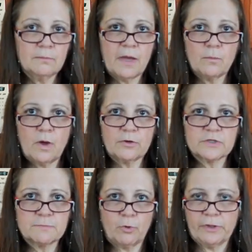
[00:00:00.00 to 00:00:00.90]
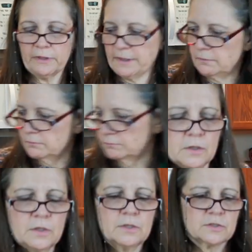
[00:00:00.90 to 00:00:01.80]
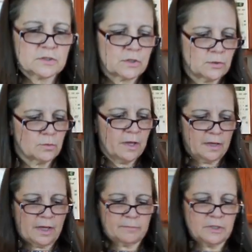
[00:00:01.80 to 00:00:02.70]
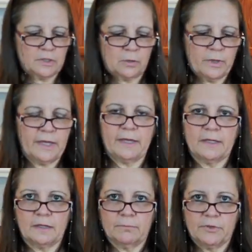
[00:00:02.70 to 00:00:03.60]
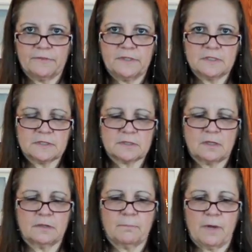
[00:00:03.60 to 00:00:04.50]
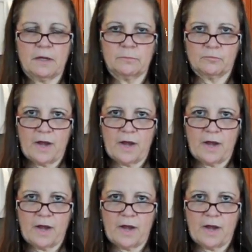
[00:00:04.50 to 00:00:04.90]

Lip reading: My water is boiling, so I'm going to go ahead and put this on the bottom